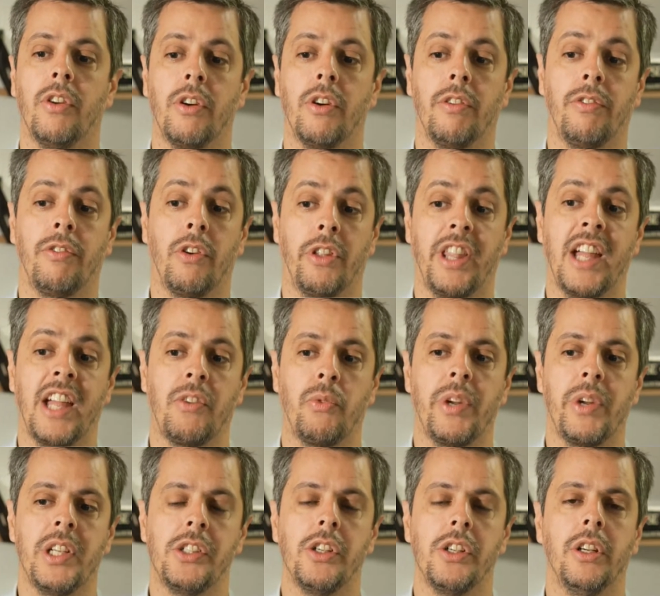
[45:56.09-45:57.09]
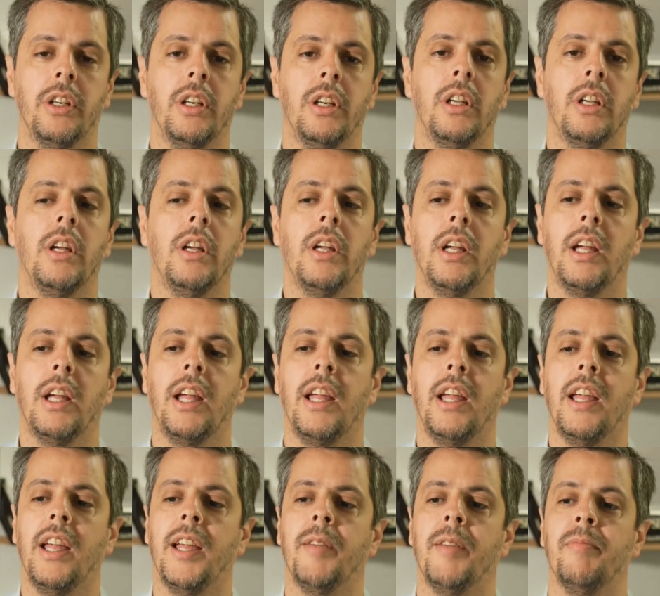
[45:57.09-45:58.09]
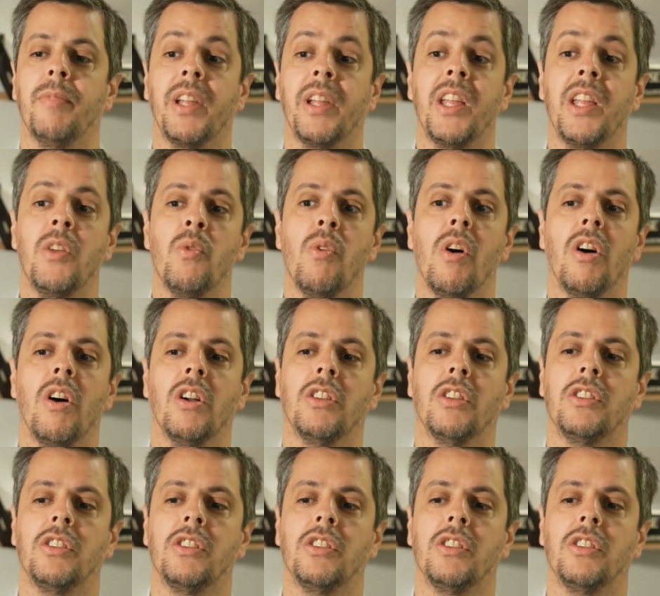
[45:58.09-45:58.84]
For that reason. And he was,